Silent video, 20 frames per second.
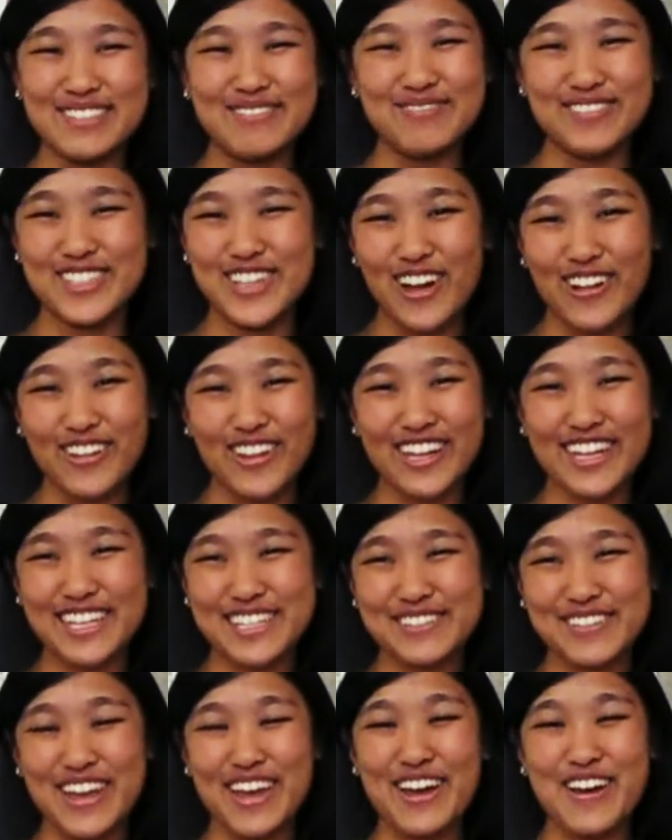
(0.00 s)
John Locke
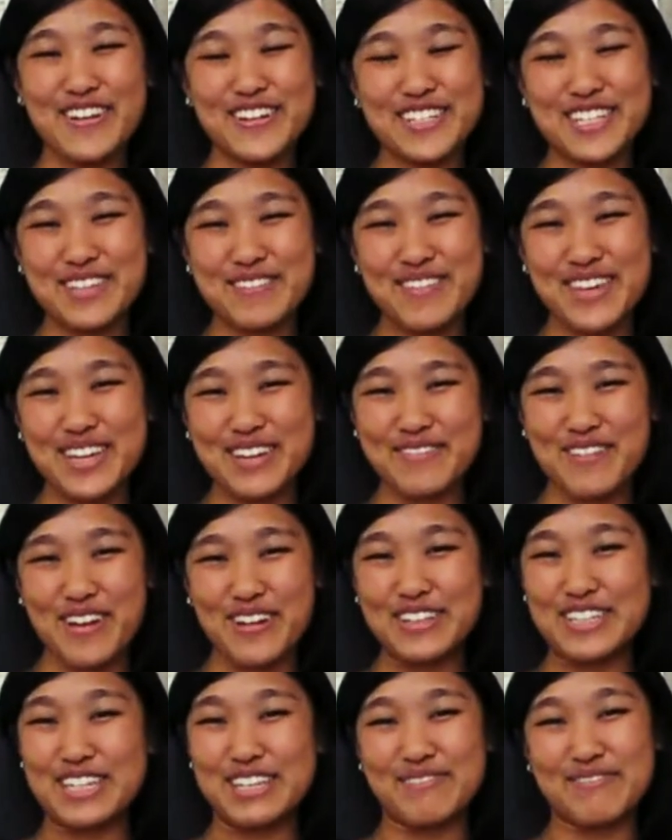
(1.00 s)
is my OTP of
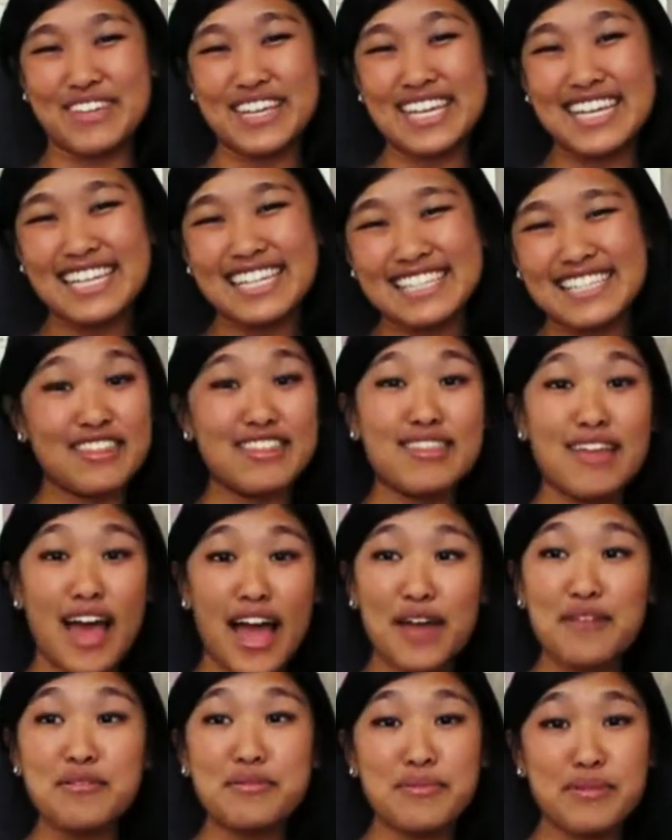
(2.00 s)
OTPs.
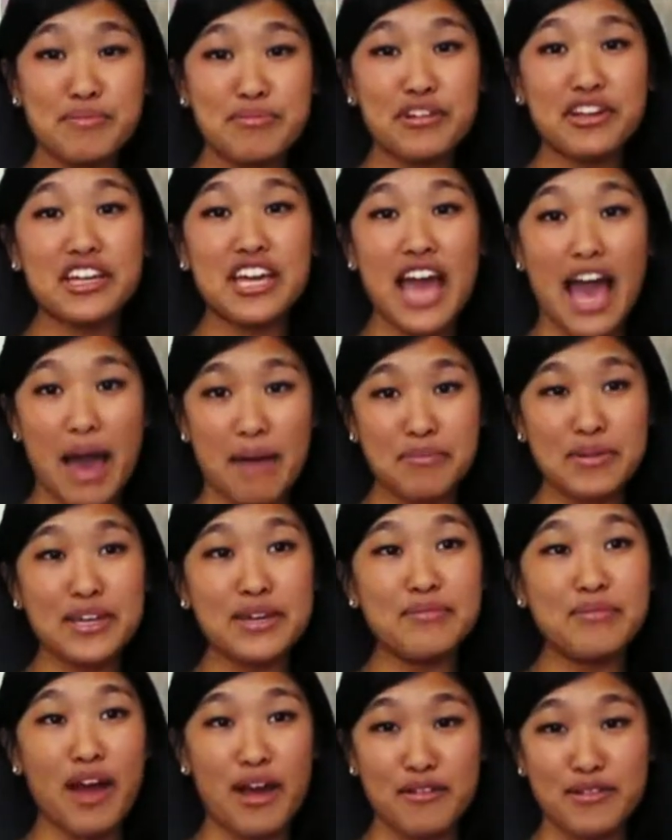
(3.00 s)
I would be pretty
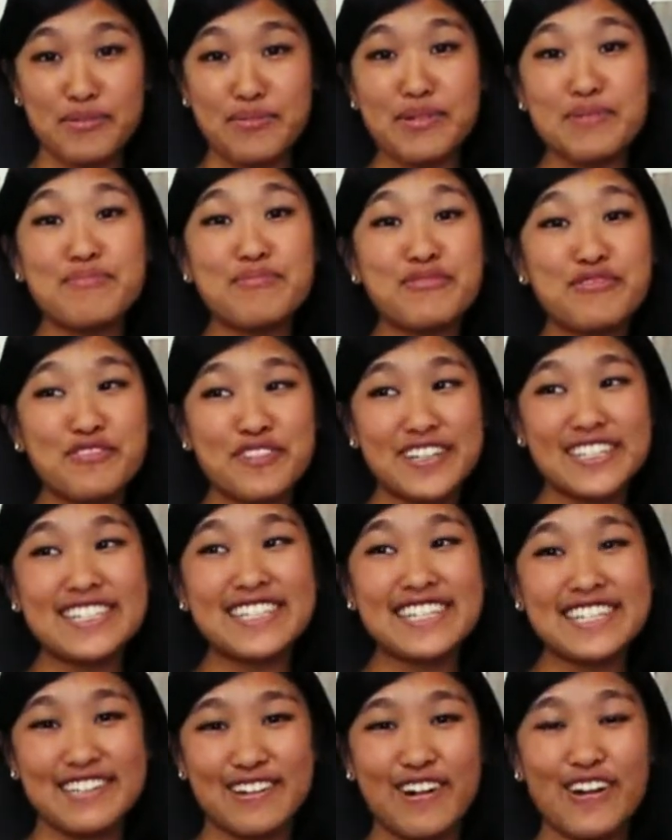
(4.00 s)
happy. I would be
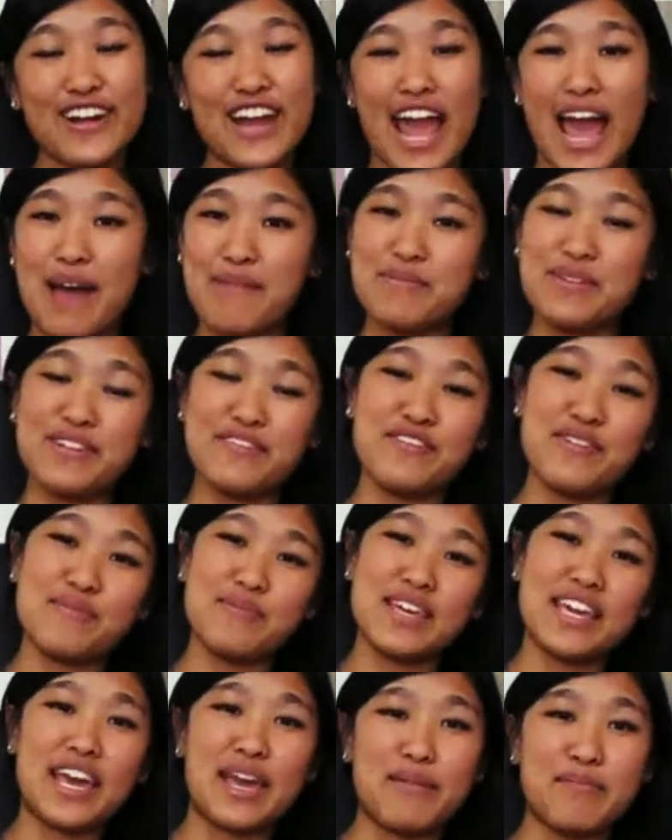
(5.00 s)
pretty darn happy if it
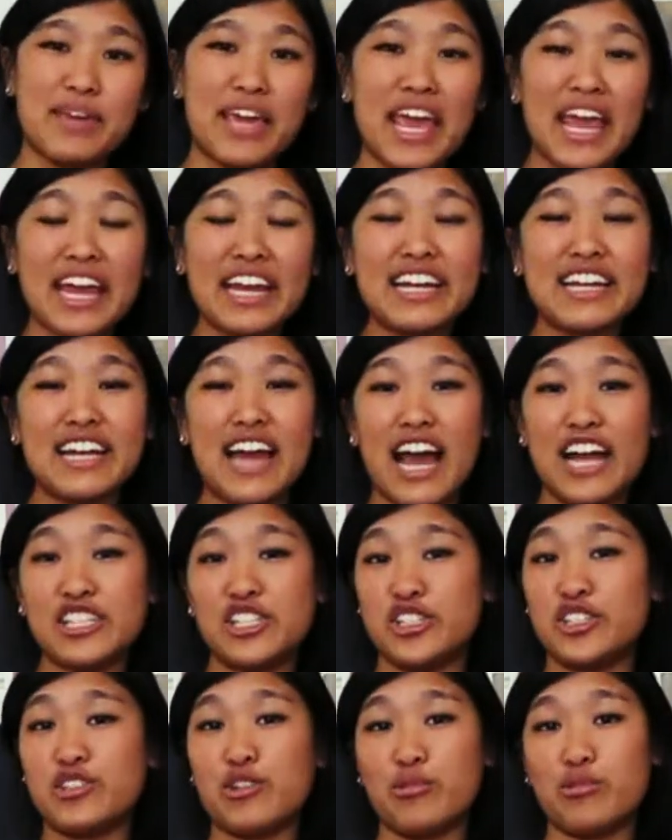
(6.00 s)
became canon. I
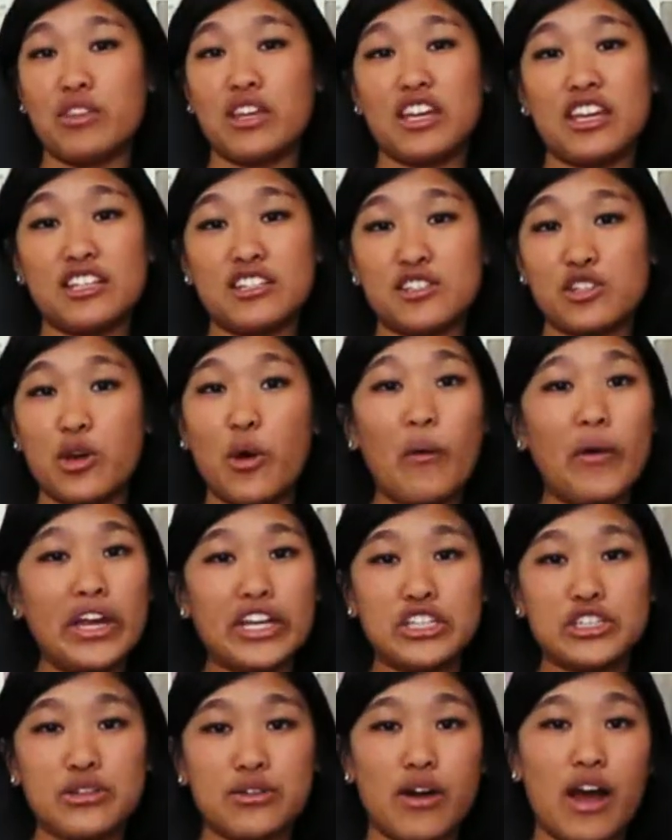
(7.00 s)
just don't think it's
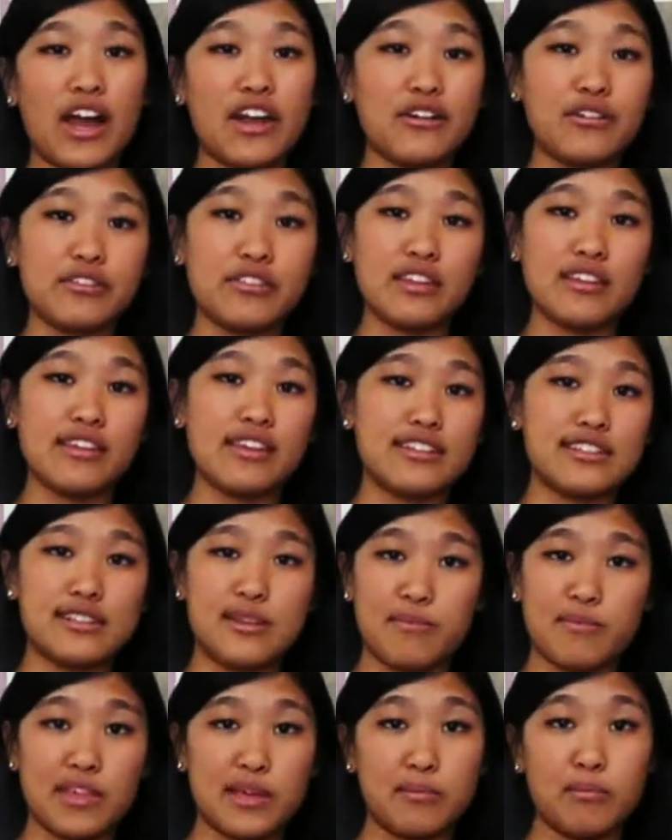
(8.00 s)
going to. I don't think it's
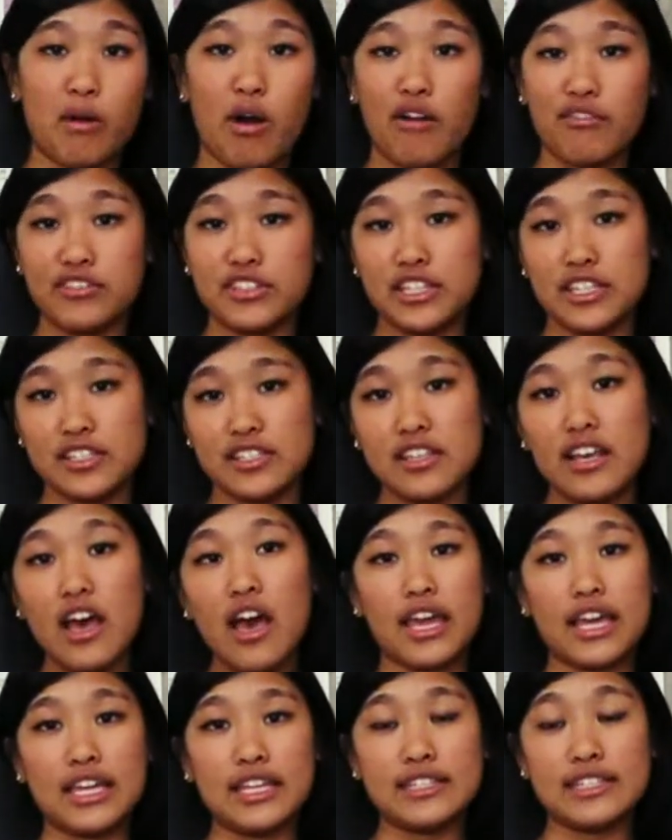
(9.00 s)
something Moftis
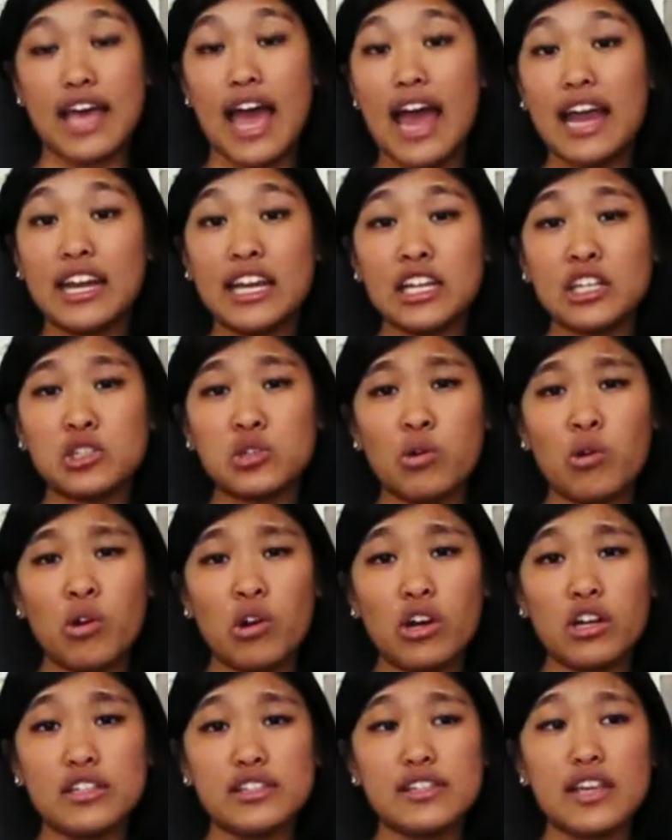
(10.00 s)
is heading
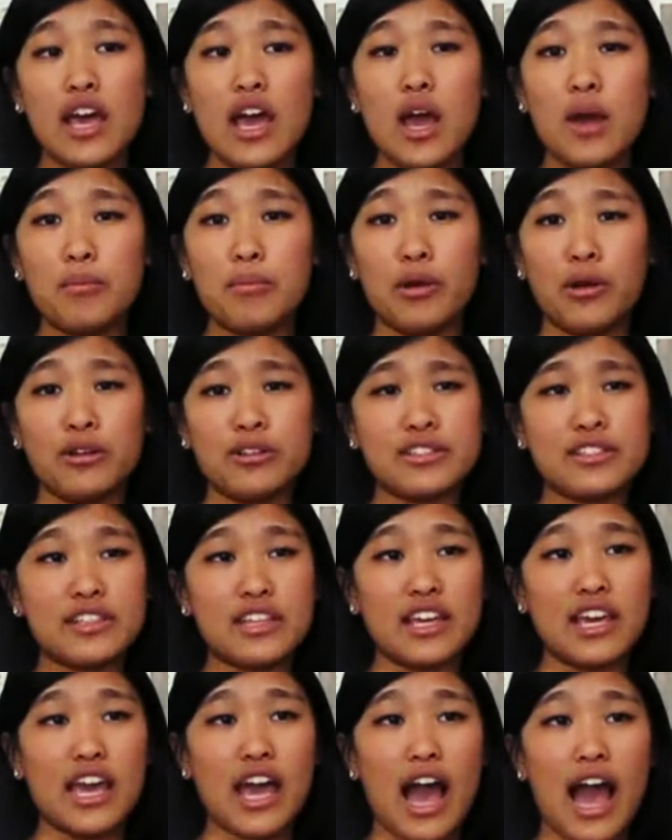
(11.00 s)
towards.
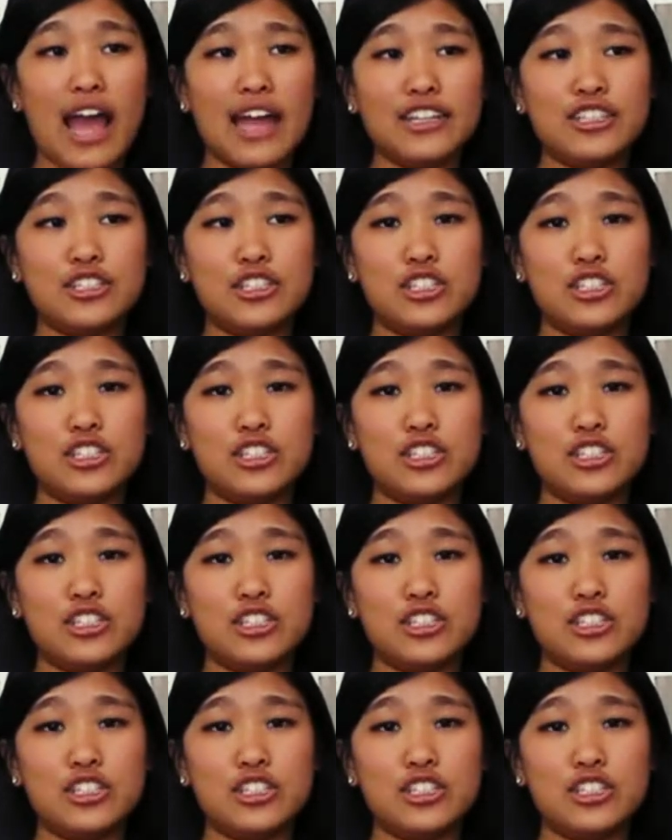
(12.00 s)
Personally, I